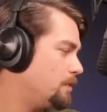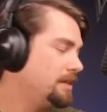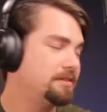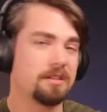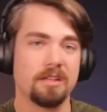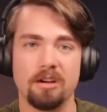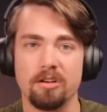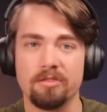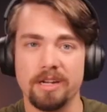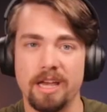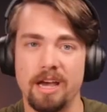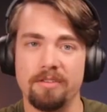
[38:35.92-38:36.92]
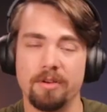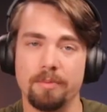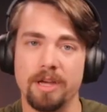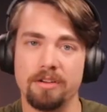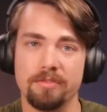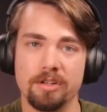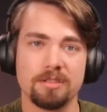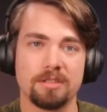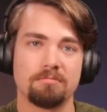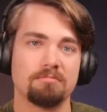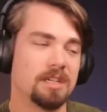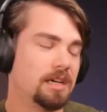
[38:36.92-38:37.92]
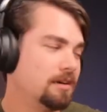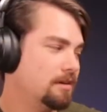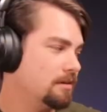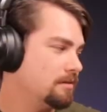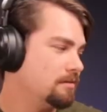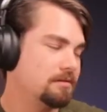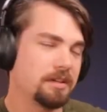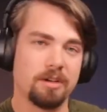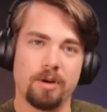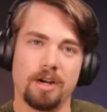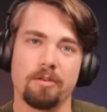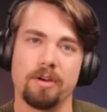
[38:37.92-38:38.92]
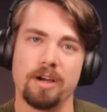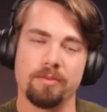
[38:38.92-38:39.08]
basically already have a metaverse that you walk